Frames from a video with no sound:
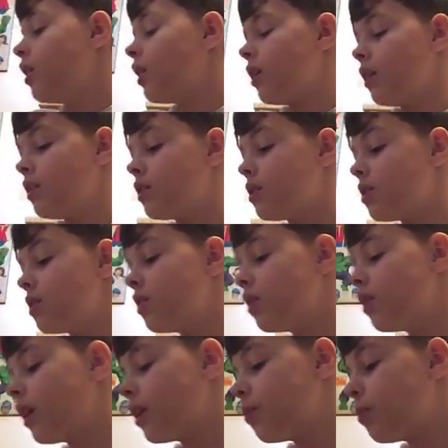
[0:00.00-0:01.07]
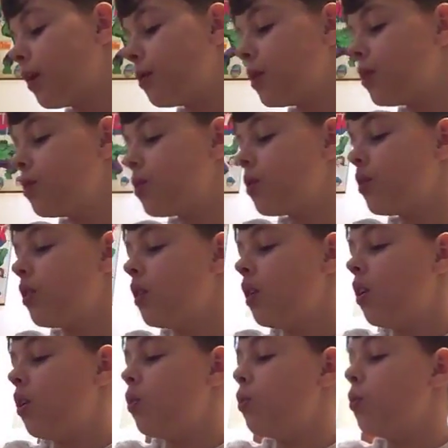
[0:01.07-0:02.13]
because probably use it.
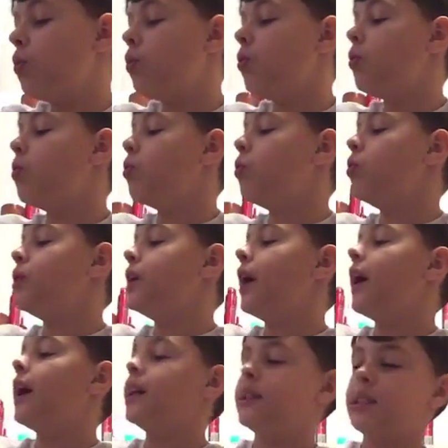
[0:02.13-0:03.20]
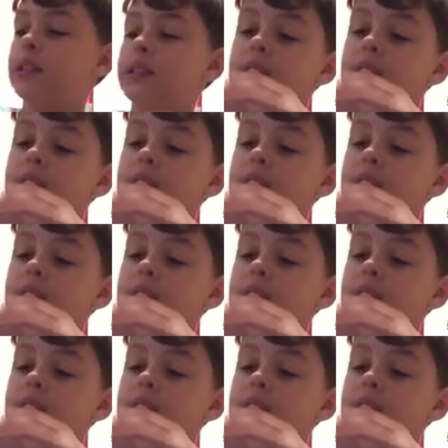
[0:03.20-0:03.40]
Ooh, yes,